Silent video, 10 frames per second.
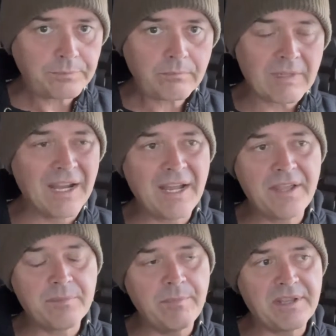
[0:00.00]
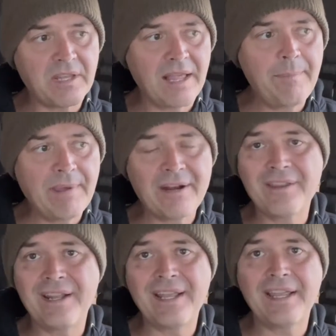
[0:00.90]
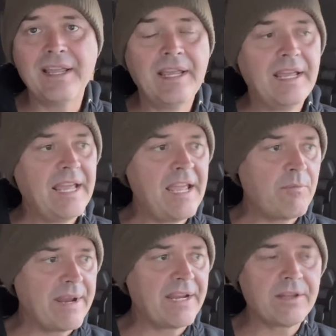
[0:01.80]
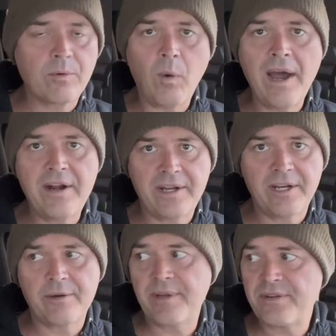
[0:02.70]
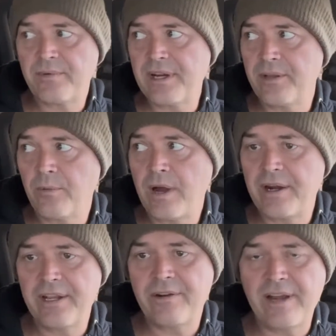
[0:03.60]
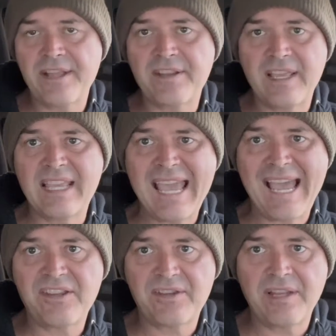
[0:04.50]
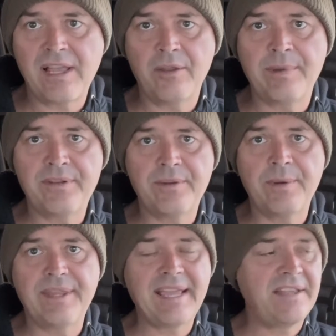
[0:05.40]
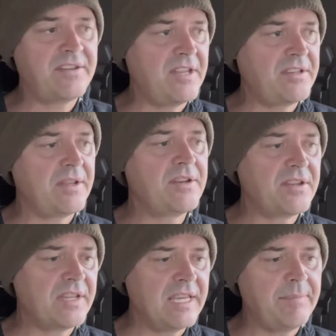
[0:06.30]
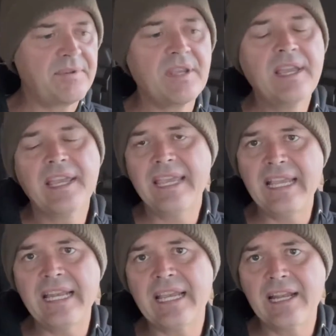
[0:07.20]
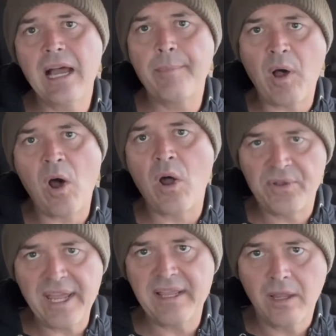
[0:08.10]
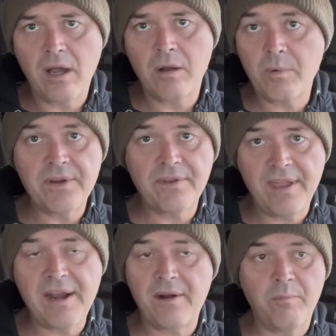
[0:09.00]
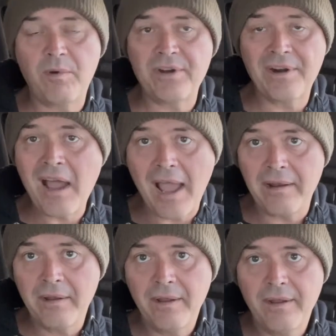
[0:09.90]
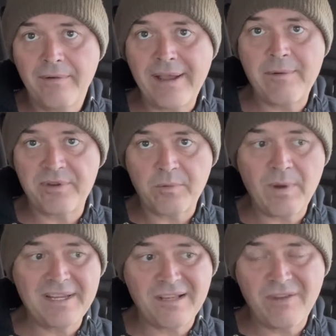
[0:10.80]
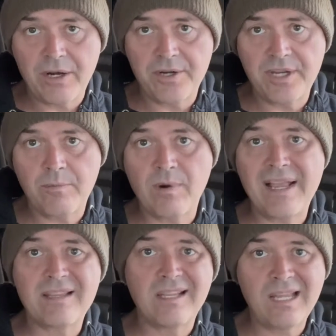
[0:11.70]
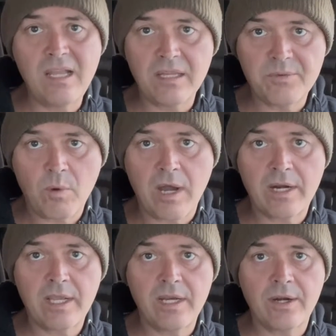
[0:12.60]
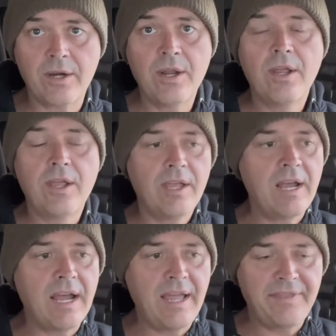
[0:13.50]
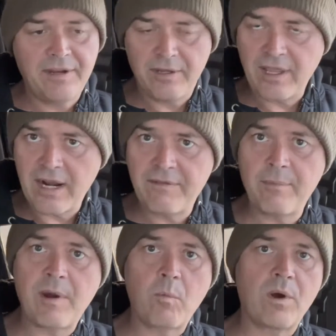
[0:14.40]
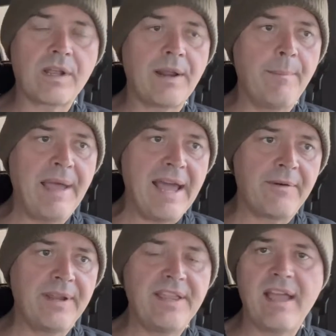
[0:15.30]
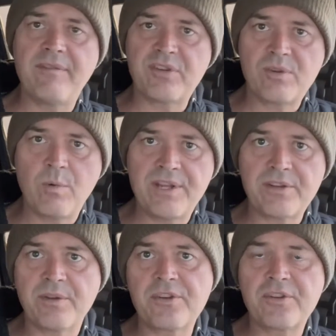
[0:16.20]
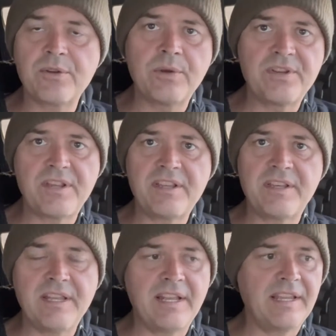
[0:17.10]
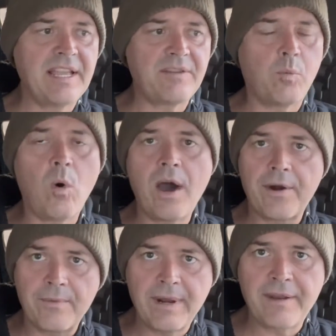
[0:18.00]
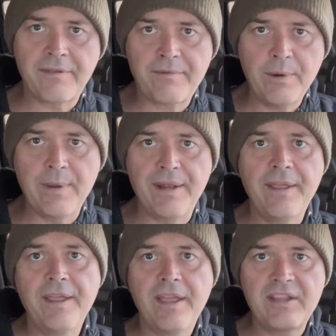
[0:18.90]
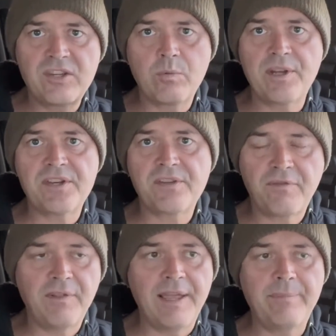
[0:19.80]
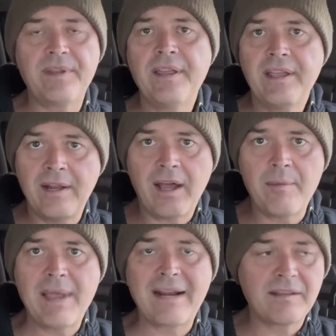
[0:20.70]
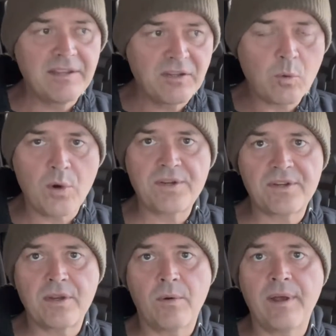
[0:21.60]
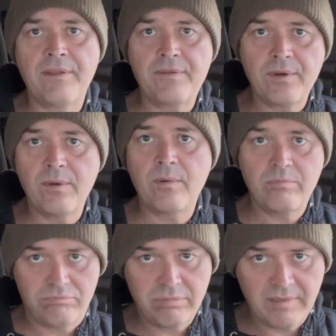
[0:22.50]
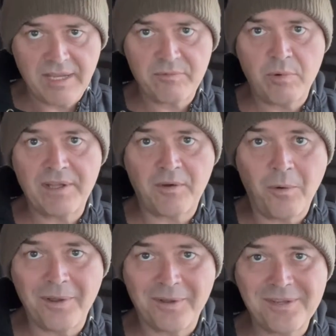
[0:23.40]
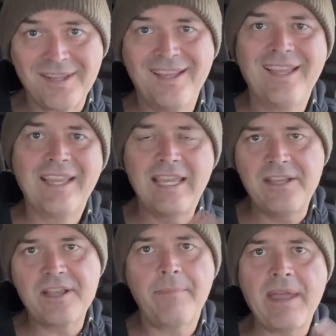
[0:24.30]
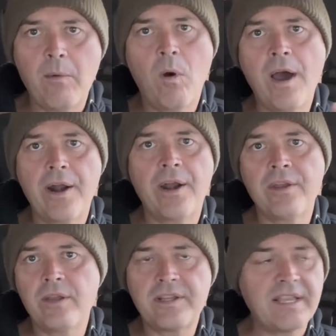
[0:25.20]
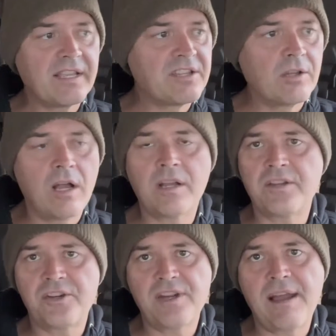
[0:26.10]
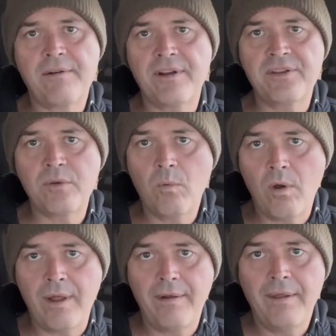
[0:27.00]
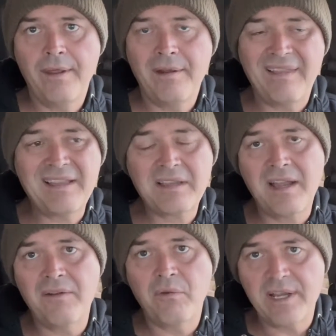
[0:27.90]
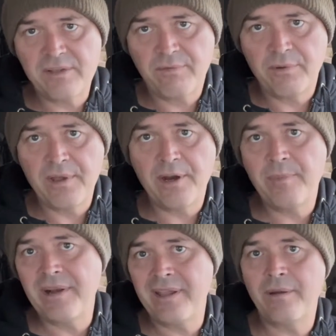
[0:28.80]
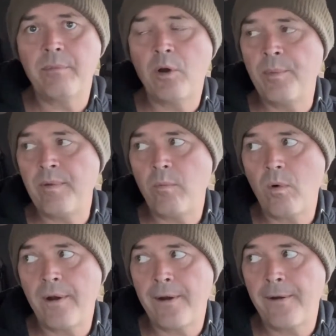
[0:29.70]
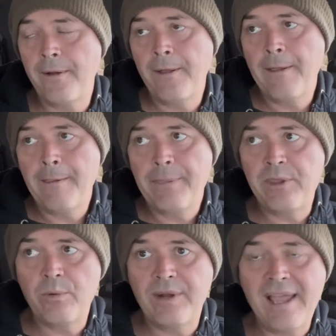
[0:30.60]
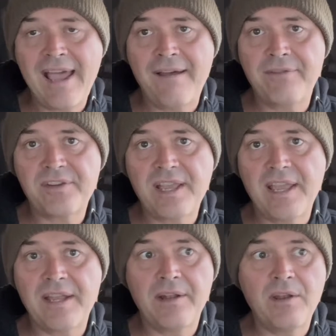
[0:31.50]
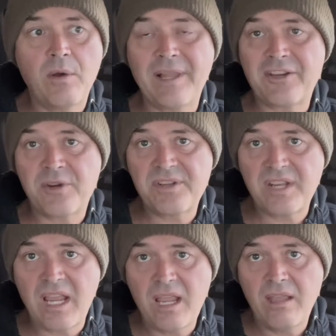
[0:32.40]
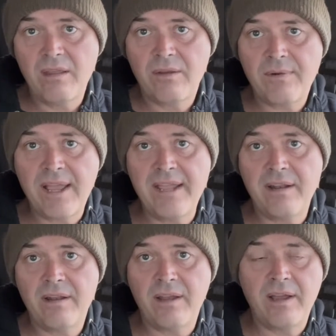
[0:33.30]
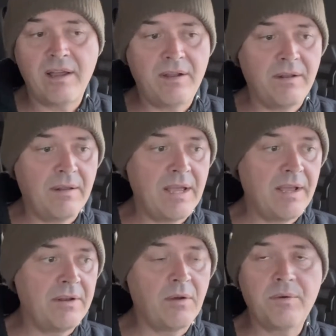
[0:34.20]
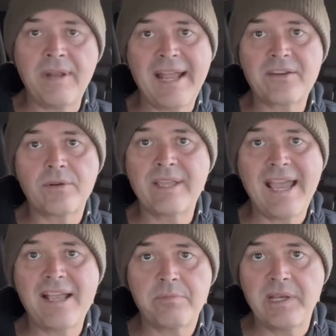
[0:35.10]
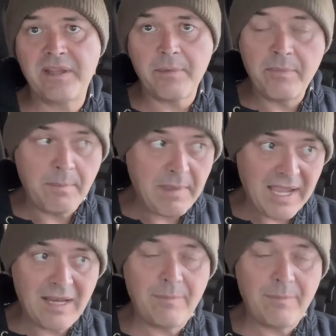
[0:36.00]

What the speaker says: It's a lot better than a regular water heater, because a regular water heater has a gas element to it that sits and just keeps heating it up all day long when you're there and when you're not, right? It's a waste of energy. Whereas the tankless water heater, a lot of them work on a battery. They have a switch, so as soon as it gets water running through it, a switch is flipped, and automatically the torches go on through, guess what, coils, heats up that water, and you can take as long as a shower as you want. Now that's kind of wasteful there, but in a moment where you would have, say, no electricity, right? No natural gas, meaning the main